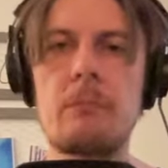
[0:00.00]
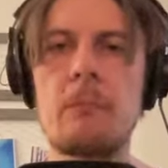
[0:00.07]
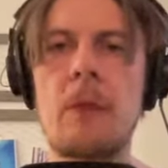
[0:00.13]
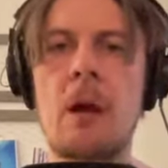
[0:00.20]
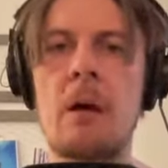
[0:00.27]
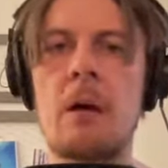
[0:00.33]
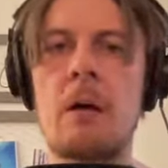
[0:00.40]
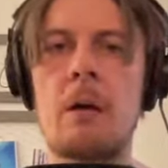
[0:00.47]

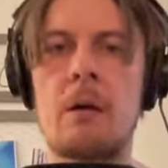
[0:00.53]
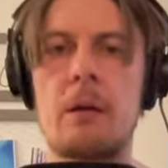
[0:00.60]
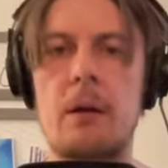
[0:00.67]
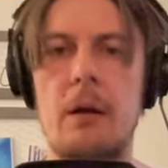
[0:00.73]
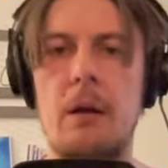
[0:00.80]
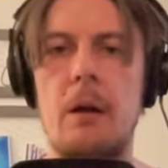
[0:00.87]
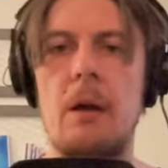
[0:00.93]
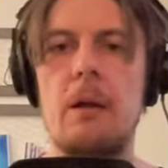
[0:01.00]
uh,
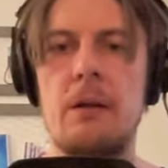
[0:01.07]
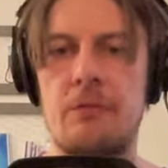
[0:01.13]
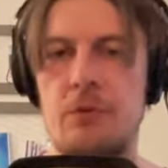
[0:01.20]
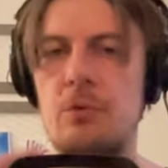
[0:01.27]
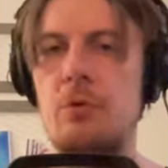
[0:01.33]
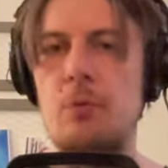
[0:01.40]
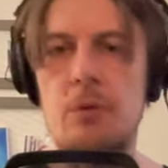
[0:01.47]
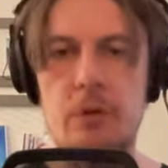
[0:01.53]
if you
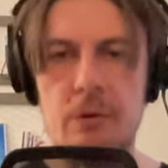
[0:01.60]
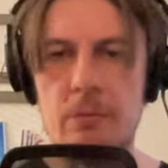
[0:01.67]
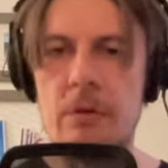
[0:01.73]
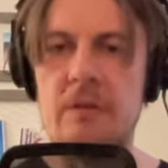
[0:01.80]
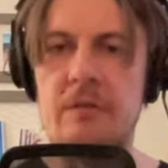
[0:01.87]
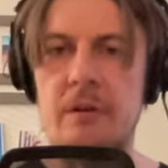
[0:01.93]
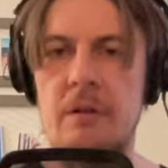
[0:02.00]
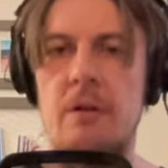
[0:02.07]
do it
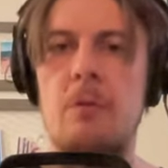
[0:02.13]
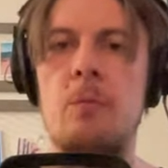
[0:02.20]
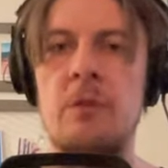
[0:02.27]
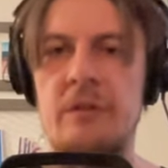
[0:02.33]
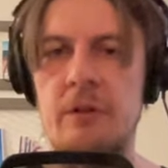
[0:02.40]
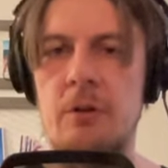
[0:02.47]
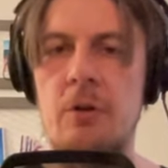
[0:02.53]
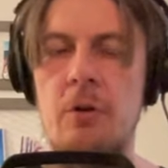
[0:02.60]
with a with
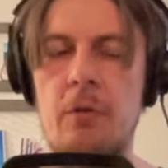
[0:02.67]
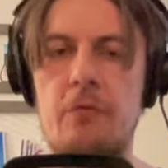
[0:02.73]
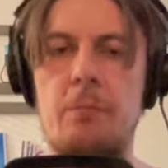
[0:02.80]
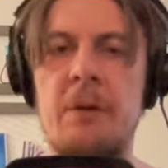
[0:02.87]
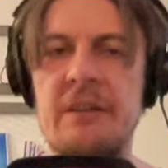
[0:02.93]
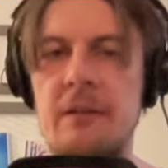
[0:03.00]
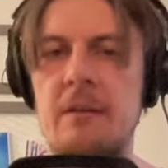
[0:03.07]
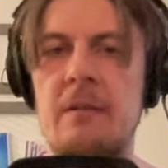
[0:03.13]
a curve
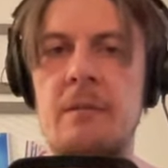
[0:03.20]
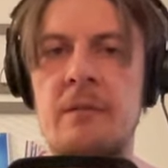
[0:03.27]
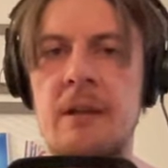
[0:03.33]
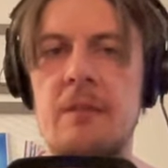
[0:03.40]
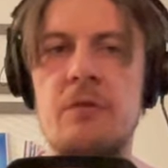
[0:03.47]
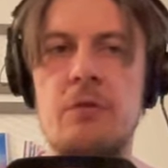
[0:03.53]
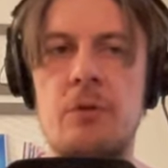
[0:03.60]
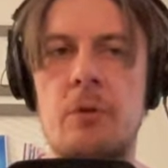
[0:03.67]
but
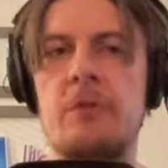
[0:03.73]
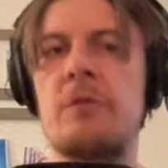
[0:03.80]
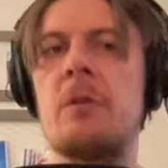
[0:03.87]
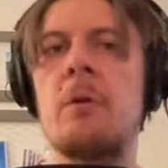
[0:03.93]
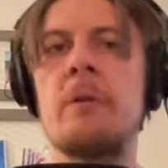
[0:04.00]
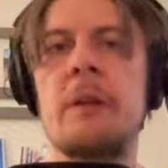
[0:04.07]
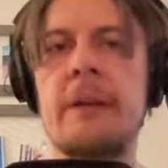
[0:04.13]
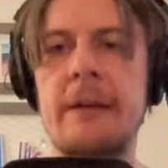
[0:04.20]
that's not the
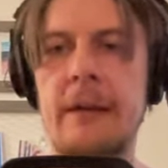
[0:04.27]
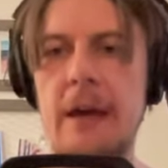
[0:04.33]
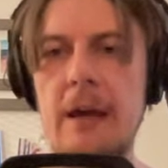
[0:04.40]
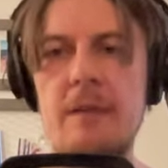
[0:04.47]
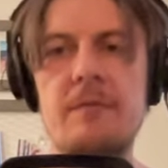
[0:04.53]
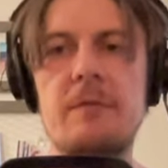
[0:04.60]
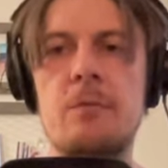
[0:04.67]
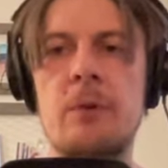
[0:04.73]
only
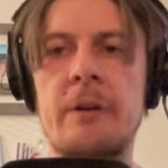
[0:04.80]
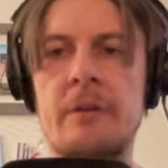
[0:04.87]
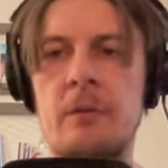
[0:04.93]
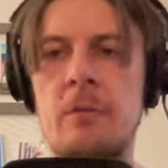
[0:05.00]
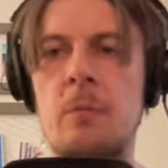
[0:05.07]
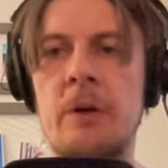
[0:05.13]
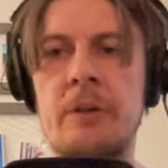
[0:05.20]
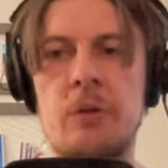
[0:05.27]
case when
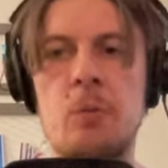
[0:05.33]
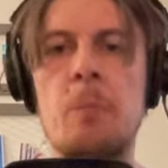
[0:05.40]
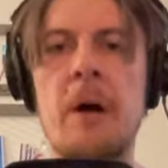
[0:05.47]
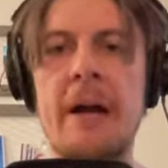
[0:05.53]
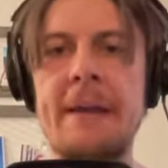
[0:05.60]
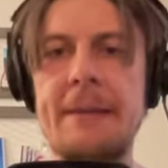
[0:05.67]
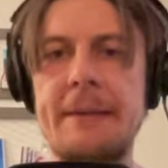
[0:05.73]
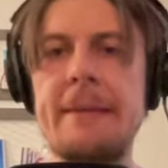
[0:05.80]
when you
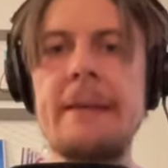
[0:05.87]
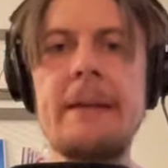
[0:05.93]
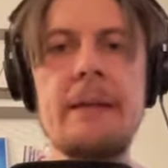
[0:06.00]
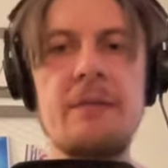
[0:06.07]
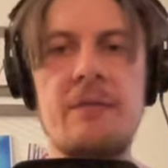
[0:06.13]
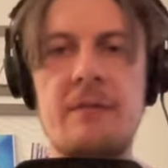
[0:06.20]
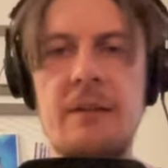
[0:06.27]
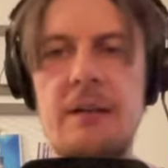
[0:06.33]
might
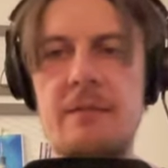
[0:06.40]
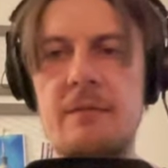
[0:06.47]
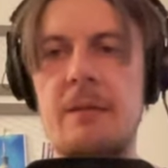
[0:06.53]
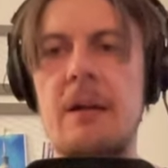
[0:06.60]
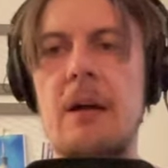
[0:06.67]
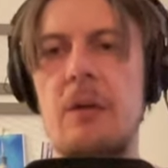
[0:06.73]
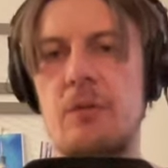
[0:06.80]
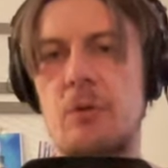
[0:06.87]
need this
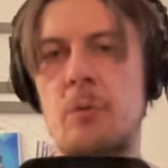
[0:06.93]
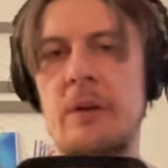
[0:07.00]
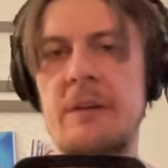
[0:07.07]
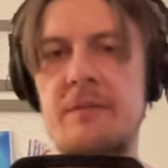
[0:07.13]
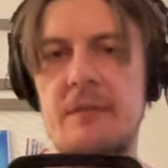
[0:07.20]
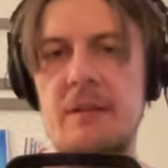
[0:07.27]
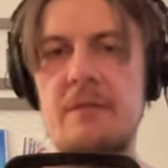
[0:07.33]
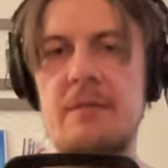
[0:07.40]
so in
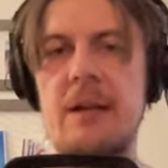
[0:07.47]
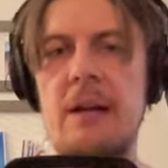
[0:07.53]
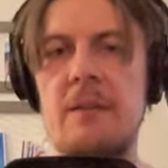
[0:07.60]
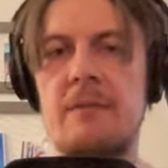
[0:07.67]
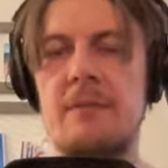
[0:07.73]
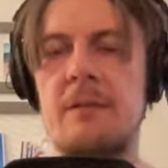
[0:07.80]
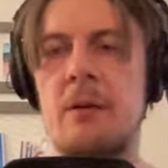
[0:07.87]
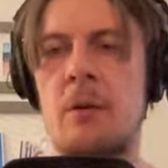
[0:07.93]
this
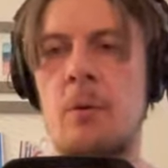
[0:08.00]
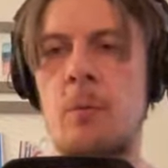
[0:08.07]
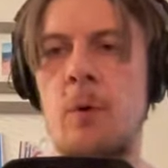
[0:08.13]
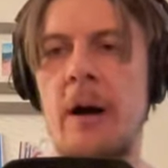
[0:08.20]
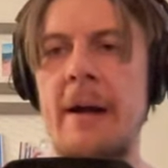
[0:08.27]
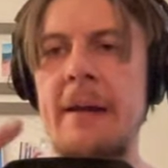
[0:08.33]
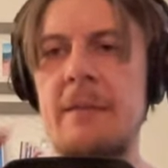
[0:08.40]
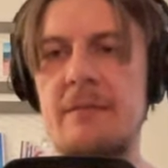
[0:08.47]
case uh,
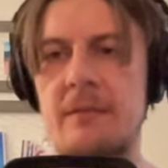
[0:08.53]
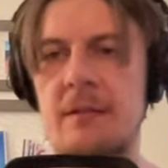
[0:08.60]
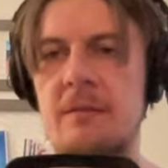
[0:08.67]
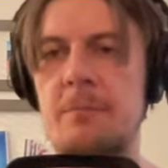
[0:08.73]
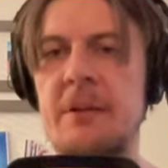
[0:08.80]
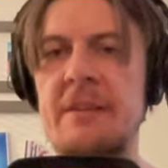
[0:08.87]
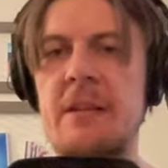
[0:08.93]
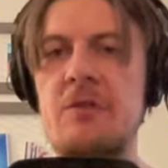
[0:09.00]
why it's
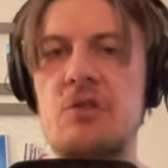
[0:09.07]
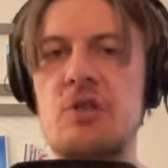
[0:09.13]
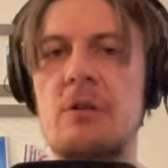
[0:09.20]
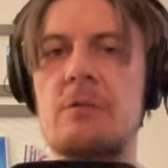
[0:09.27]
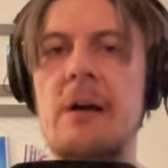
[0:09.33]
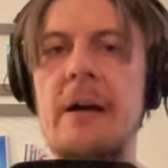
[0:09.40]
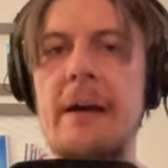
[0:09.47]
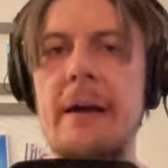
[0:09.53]

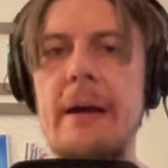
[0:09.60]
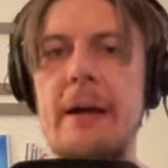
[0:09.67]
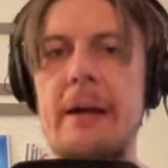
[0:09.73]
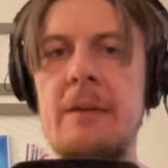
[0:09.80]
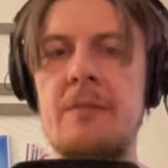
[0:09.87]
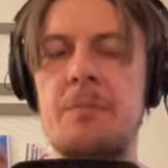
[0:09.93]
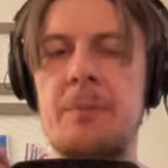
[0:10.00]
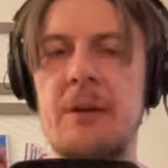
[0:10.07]
exponential
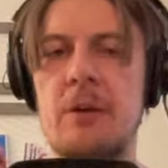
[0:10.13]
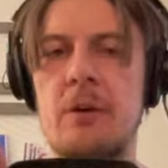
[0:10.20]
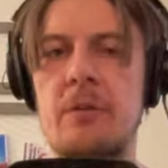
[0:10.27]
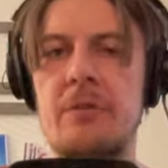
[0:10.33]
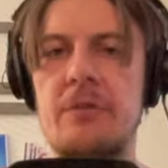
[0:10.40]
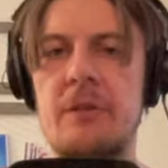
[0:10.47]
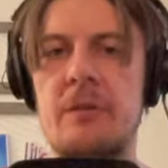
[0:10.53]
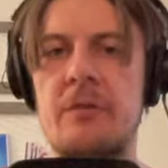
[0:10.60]
it's
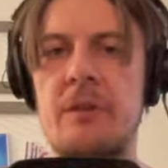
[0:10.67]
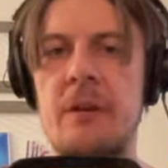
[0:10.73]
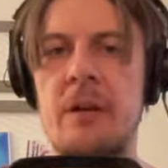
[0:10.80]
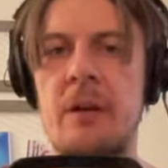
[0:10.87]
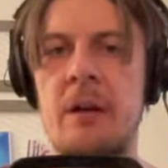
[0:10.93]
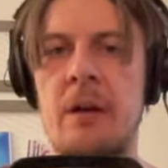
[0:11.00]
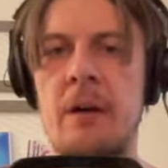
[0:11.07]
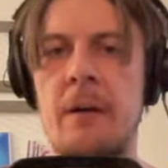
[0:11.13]
because
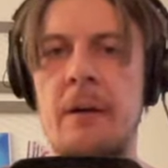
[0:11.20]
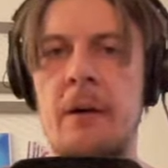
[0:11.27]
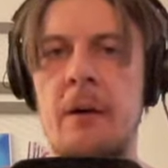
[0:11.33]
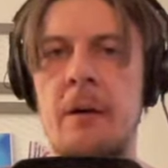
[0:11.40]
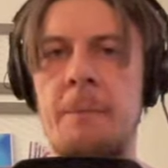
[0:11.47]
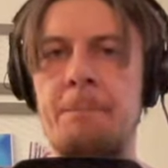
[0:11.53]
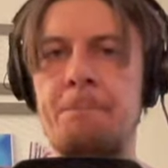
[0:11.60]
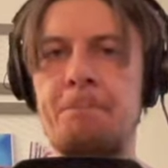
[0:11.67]
the
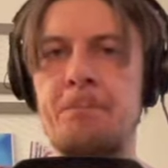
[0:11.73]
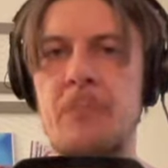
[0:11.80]
um,